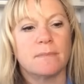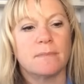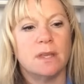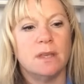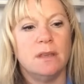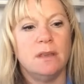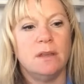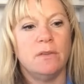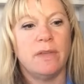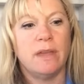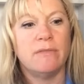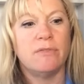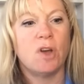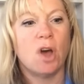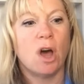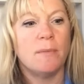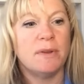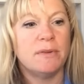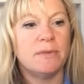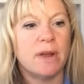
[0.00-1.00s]
you know they have
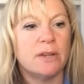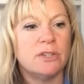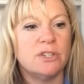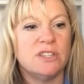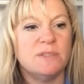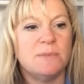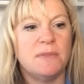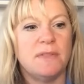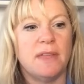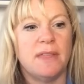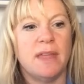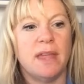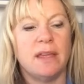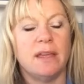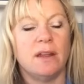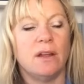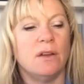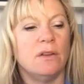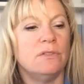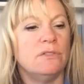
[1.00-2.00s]
common rashes but then they
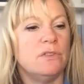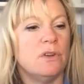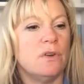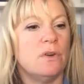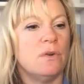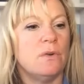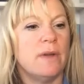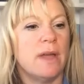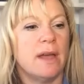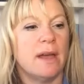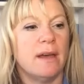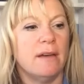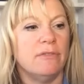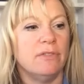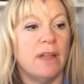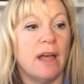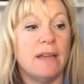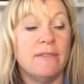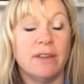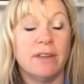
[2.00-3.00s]
could also have
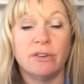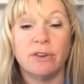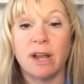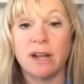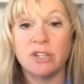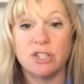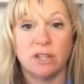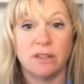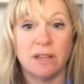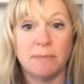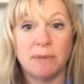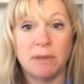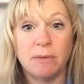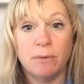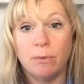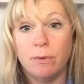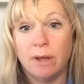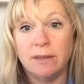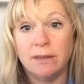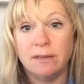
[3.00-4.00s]
live interaction like maybe
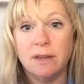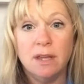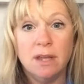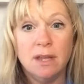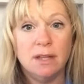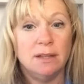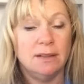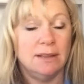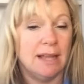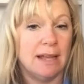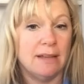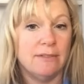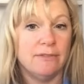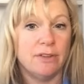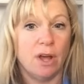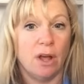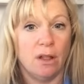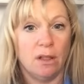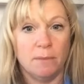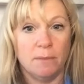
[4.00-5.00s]
one live
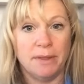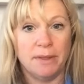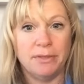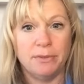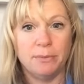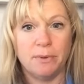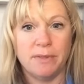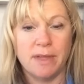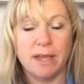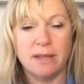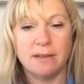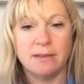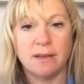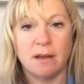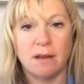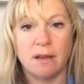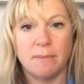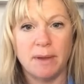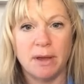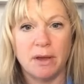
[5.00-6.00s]
call a month where they could
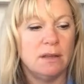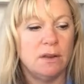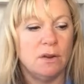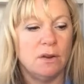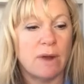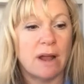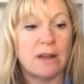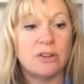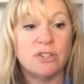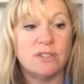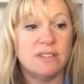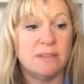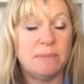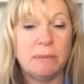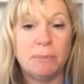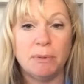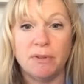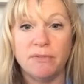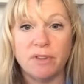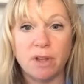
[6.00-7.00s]
talk about rashes that
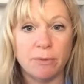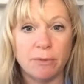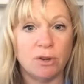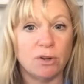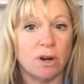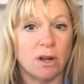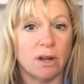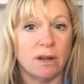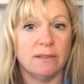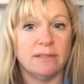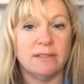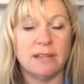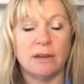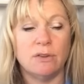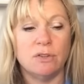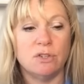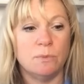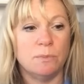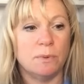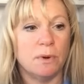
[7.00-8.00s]
people have come across how
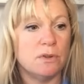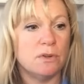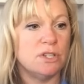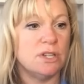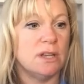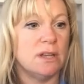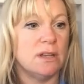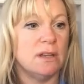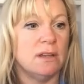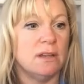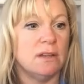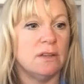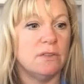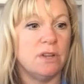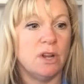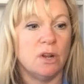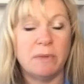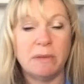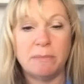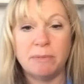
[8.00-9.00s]
did you approach it
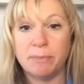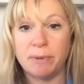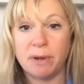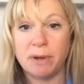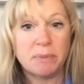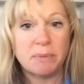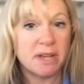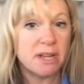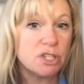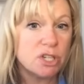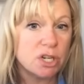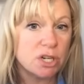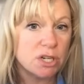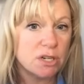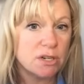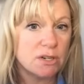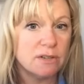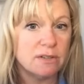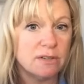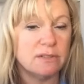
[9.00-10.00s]
you know maybe bring
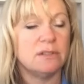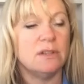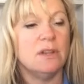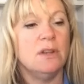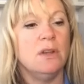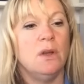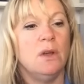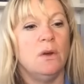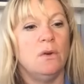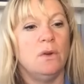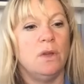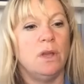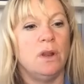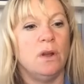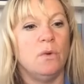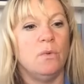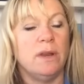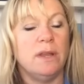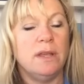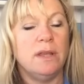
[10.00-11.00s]
pictures you
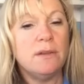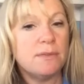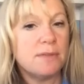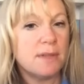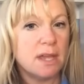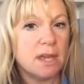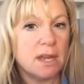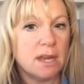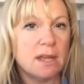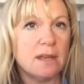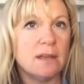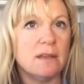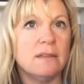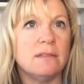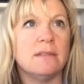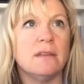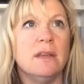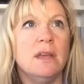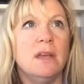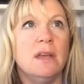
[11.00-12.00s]
know, what do you think it
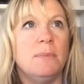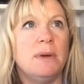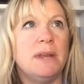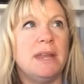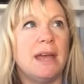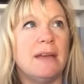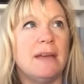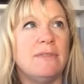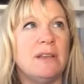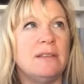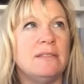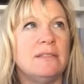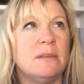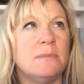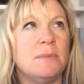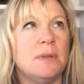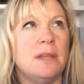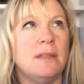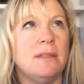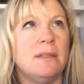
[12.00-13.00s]
is? But having
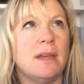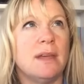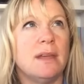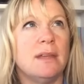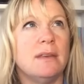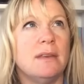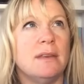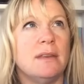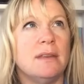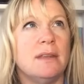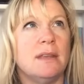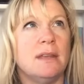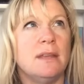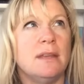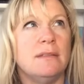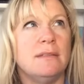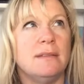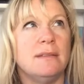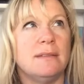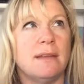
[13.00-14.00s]
somebody that
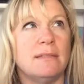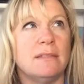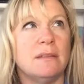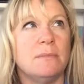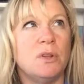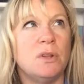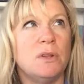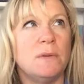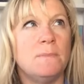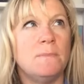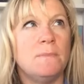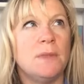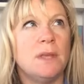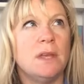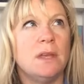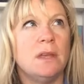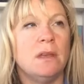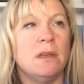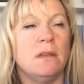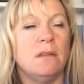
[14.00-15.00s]
is accessible
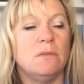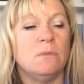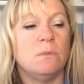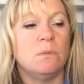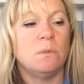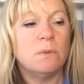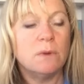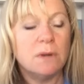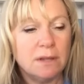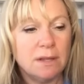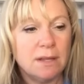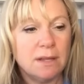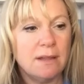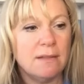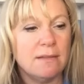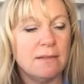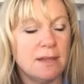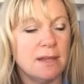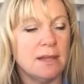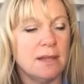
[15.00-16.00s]
is
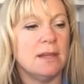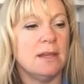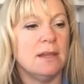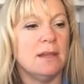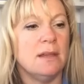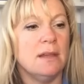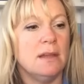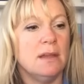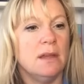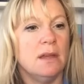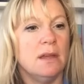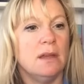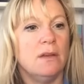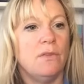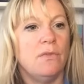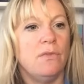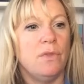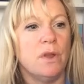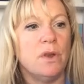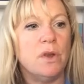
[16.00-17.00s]
really the
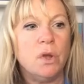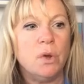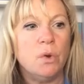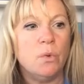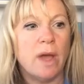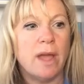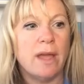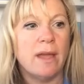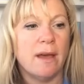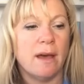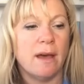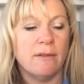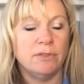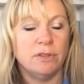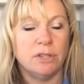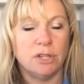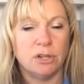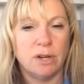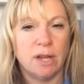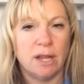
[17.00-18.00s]
the new way of
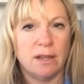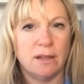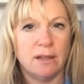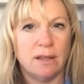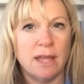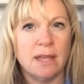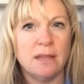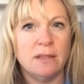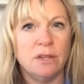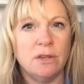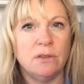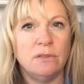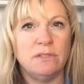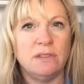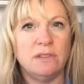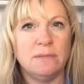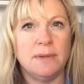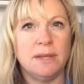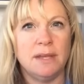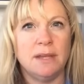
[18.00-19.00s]
learning. It used
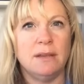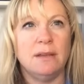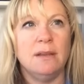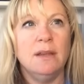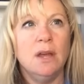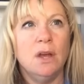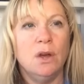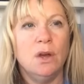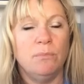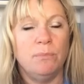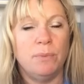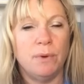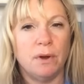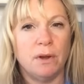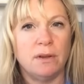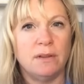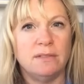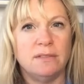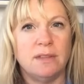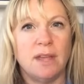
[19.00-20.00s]
to be
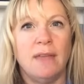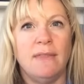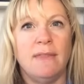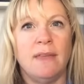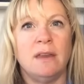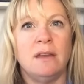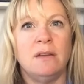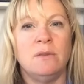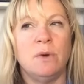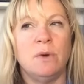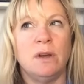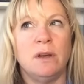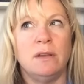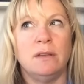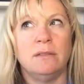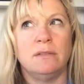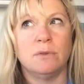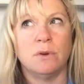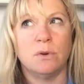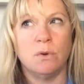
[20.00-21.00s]
books and then it
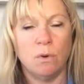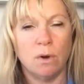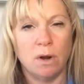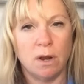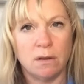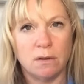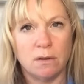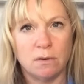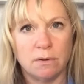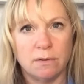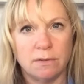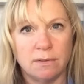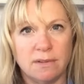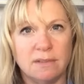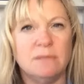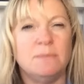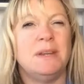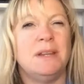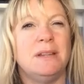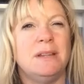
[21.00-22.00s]
was recorded
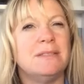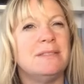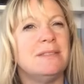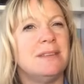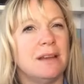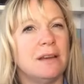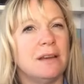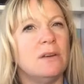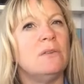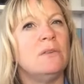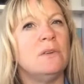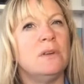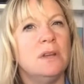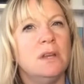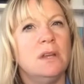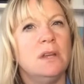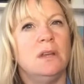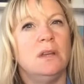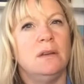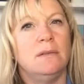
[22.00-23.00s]
courses, but it's now
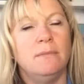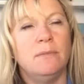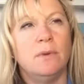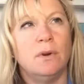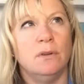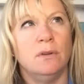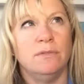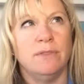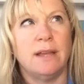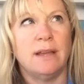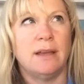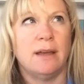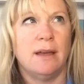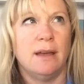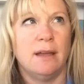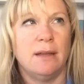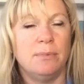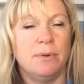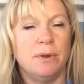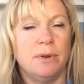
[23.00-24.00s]
more of like a
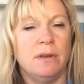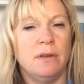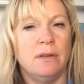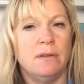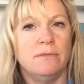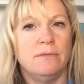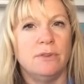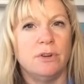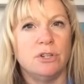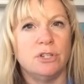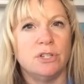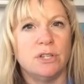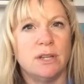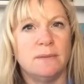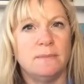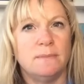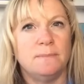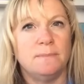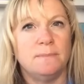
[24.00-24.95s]
hybrid version.